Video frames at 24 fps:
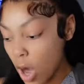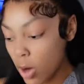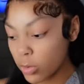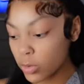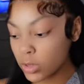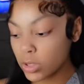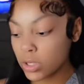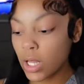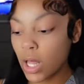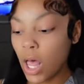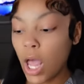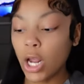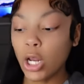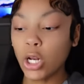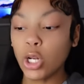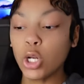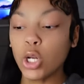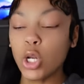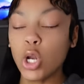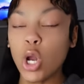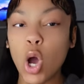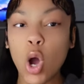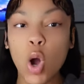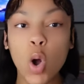I was like,
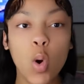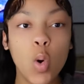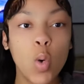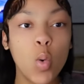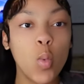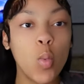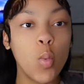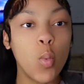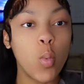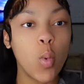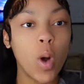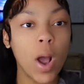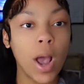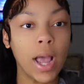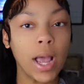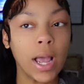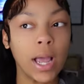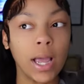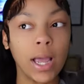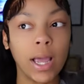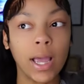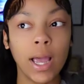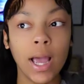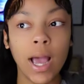no
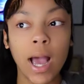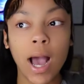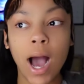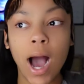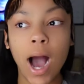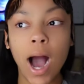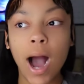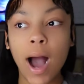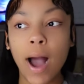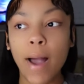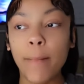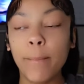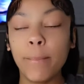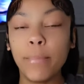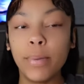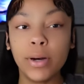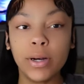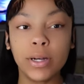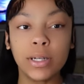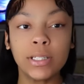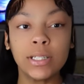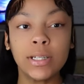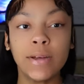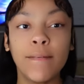way I
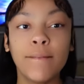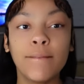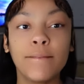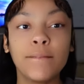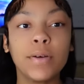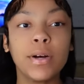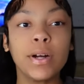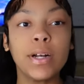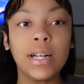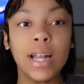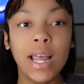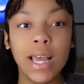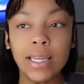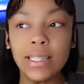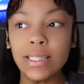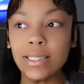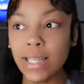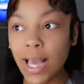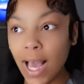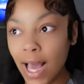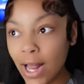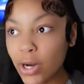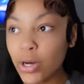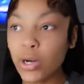booked for next
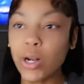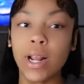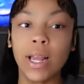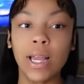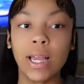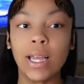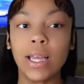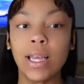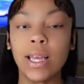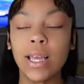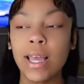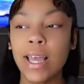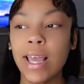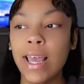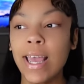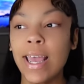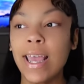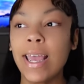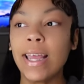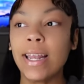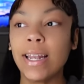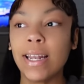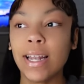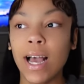Saturday
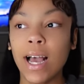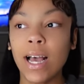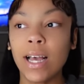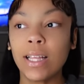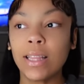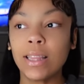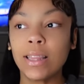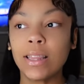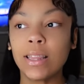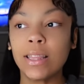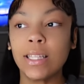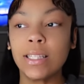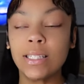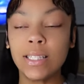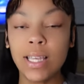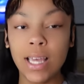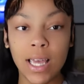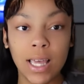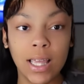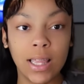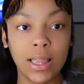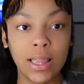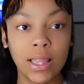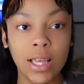and not the
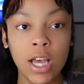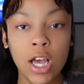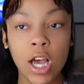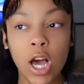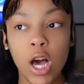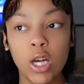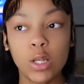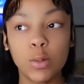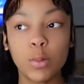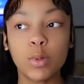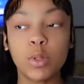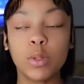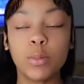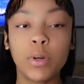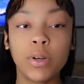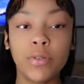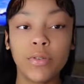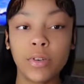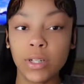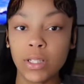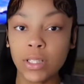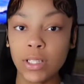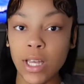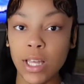10th. I was supposed to book
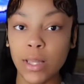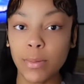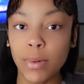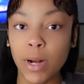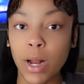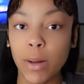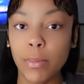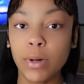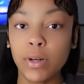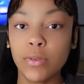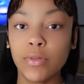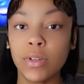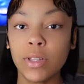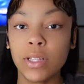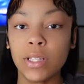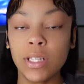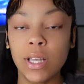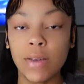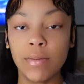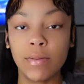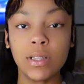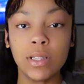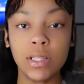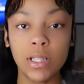for the 10th, but I booked for the
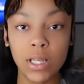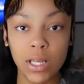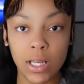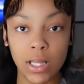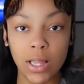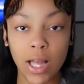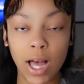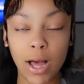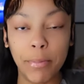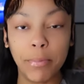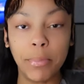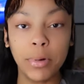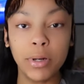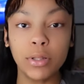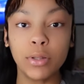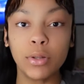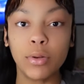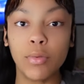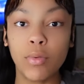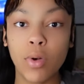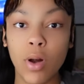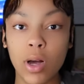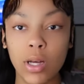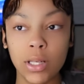17th. I booked
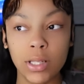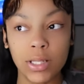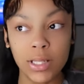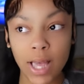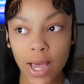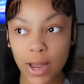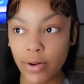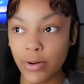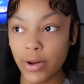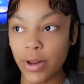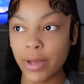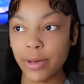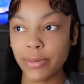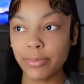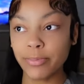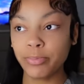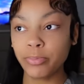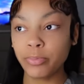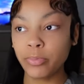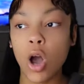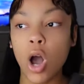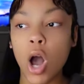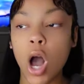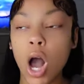the wrong Saturday.
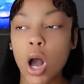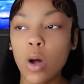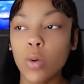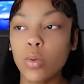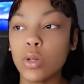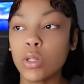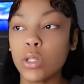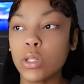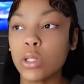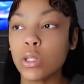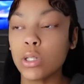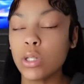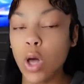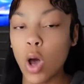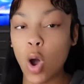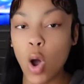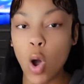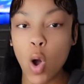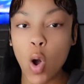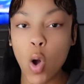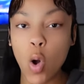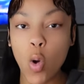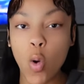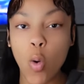Uh, I was
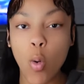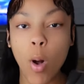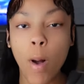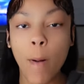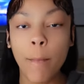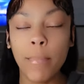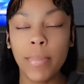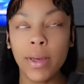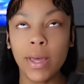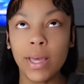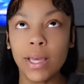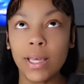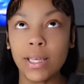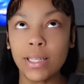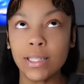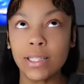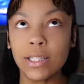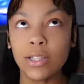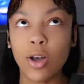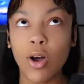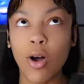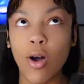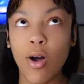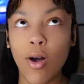so
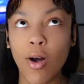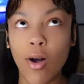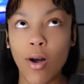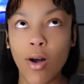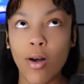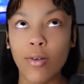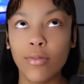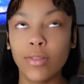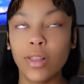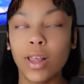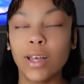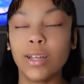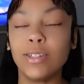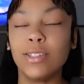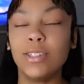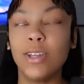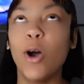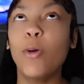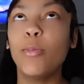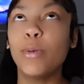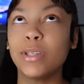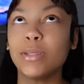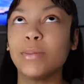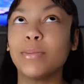pissed off. Like,
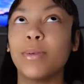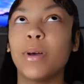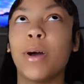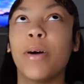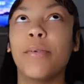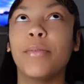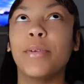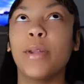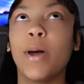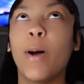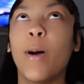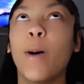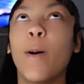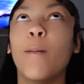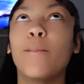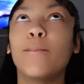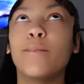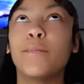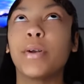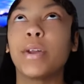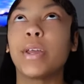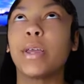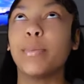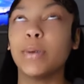don't piss me off. Don't
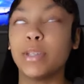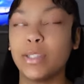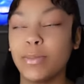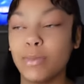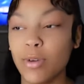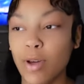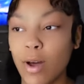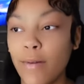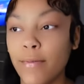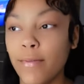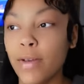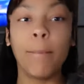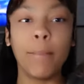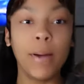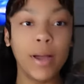freaking piss me off.